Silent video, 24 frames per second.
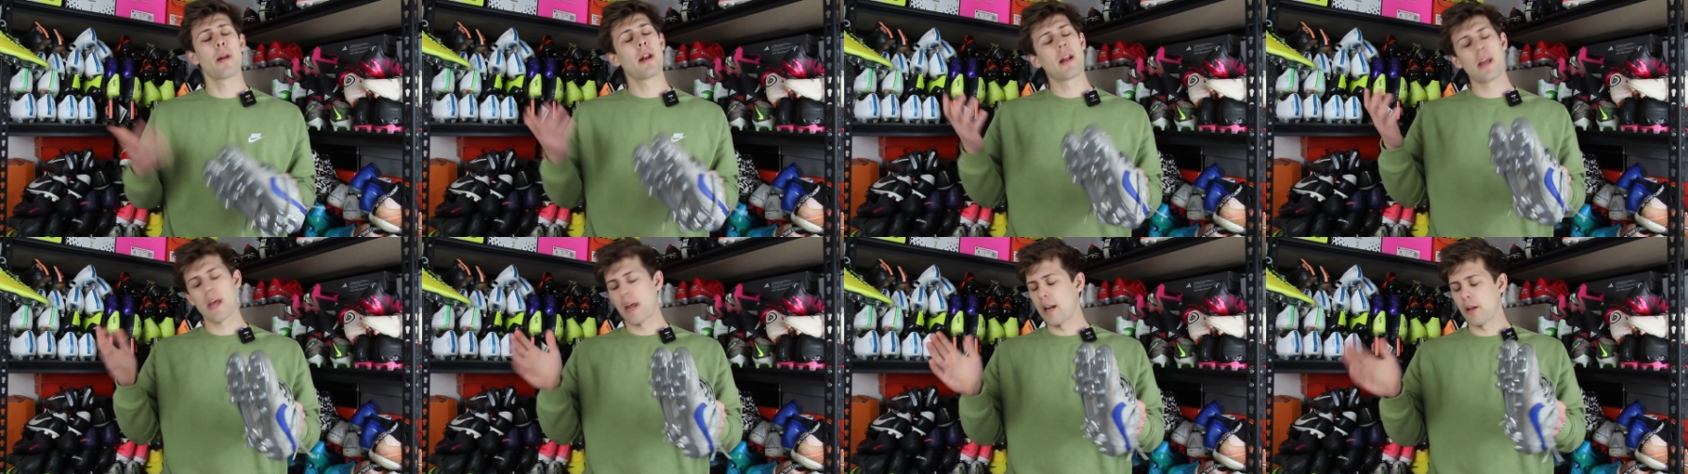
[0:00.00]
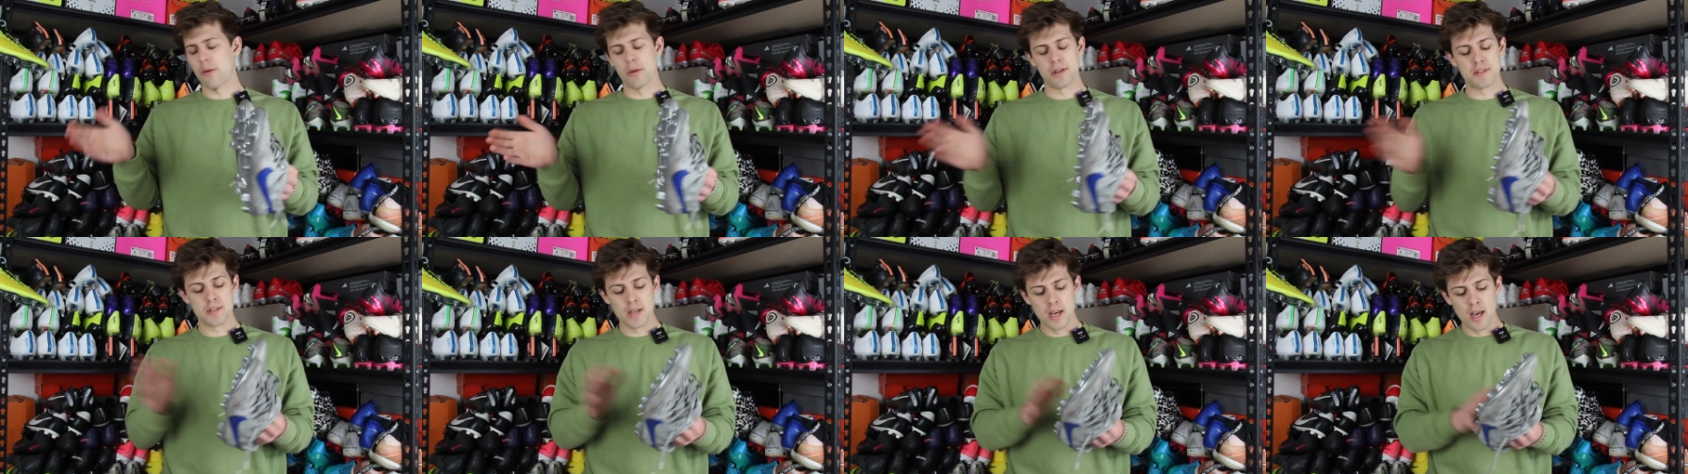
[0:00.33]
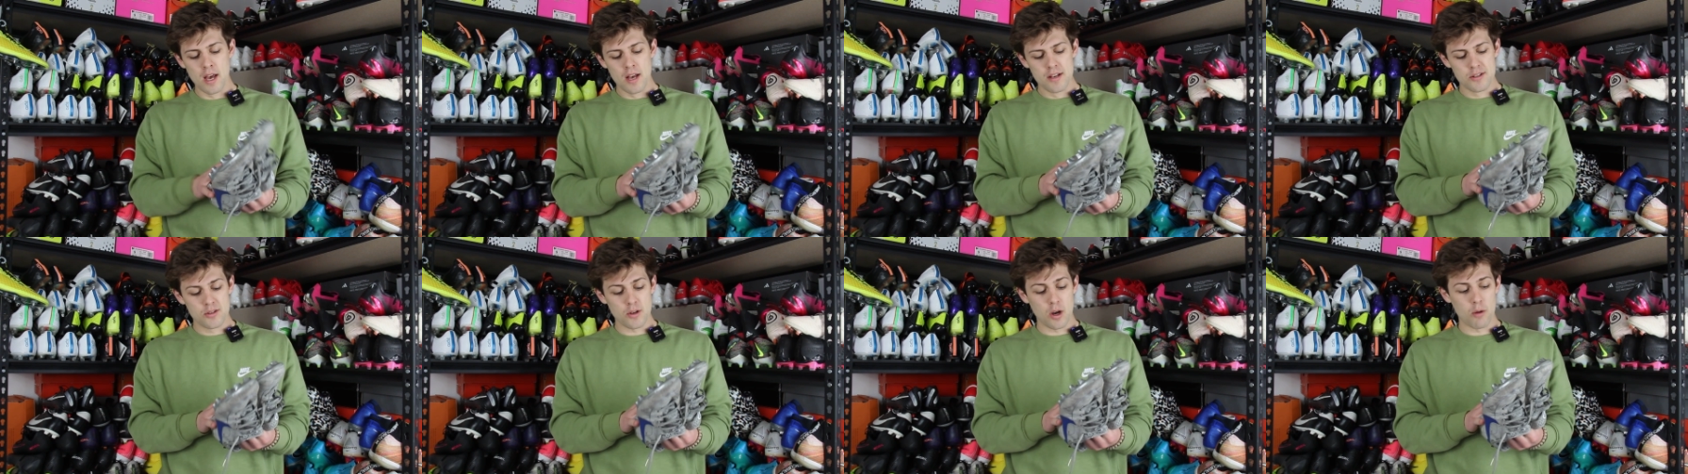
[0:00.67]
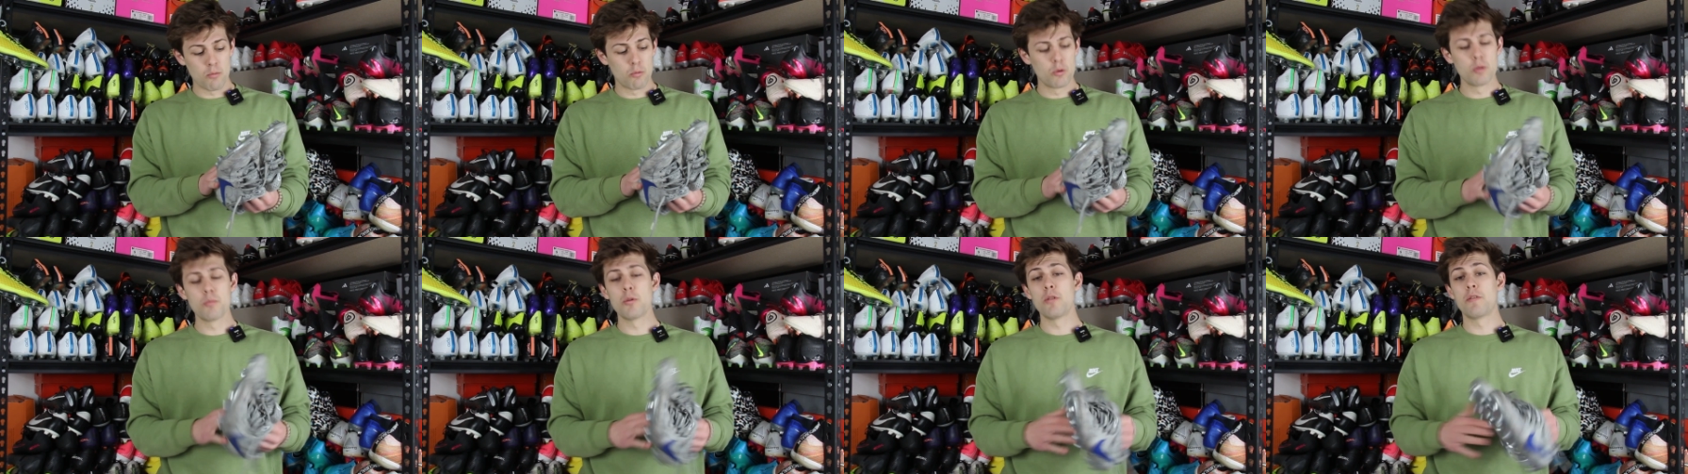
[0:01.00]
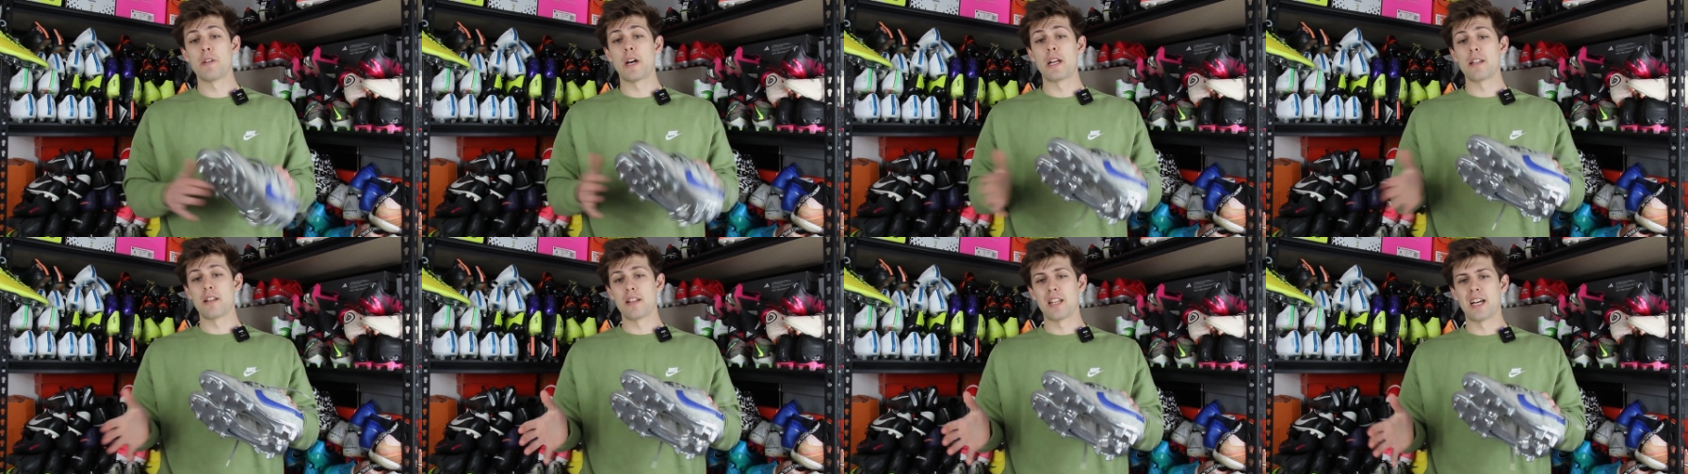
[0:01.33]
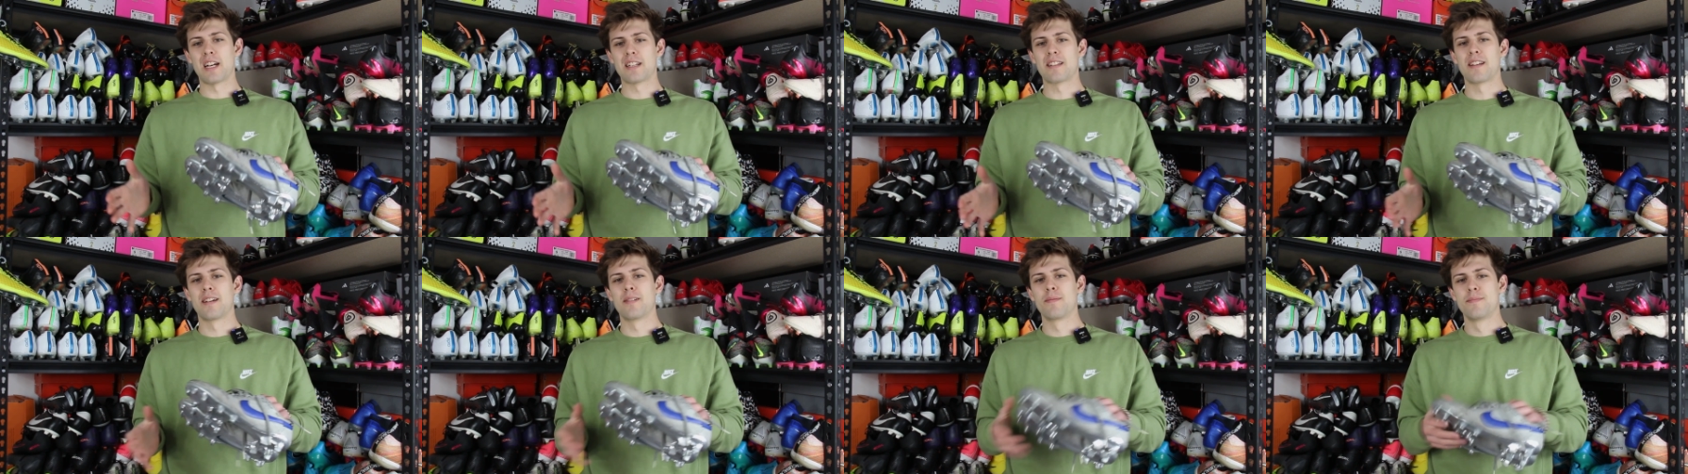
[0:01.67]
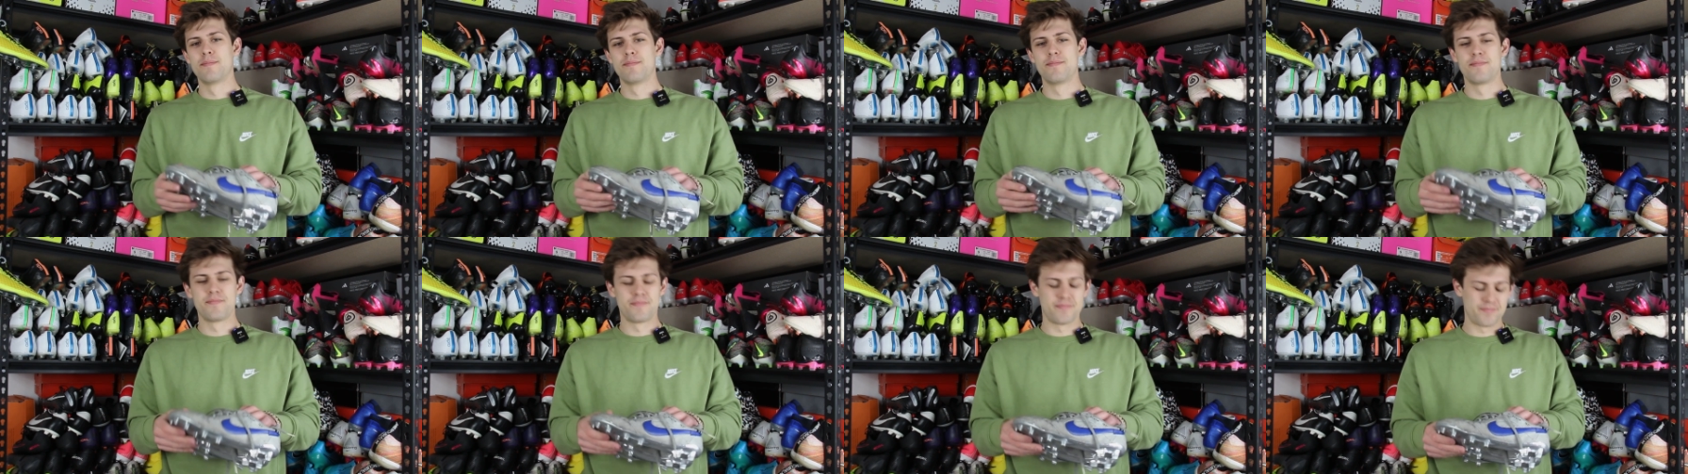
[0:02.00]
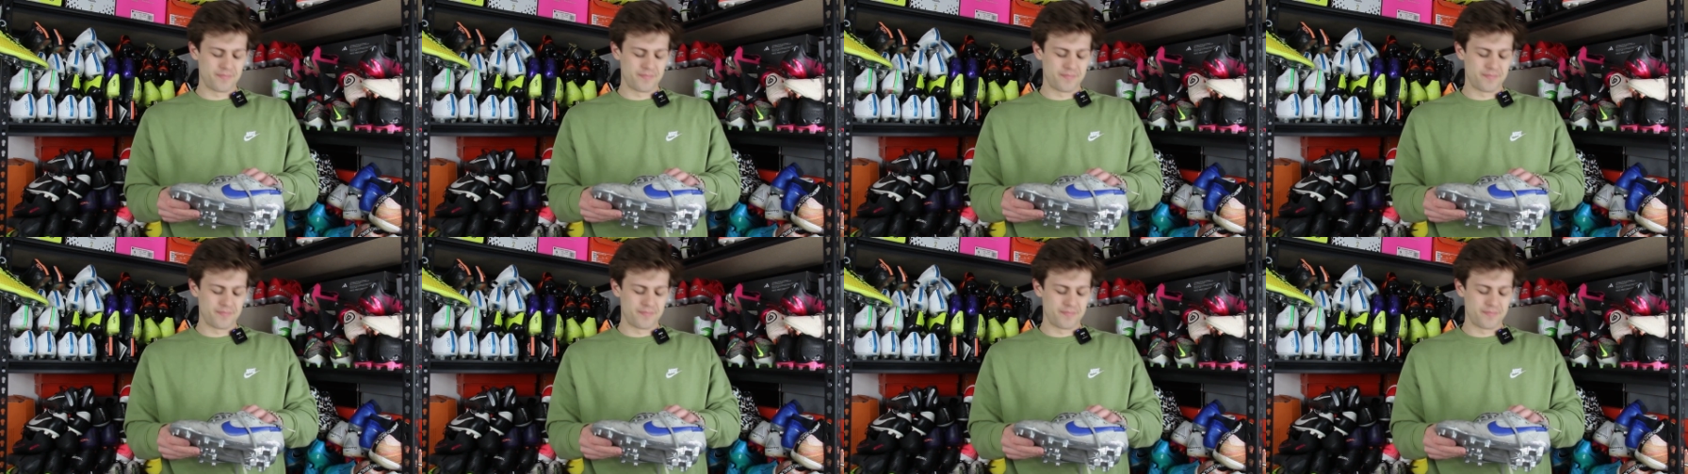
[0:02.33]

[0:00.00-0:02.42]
Anyways, so we'll move on to lockdown.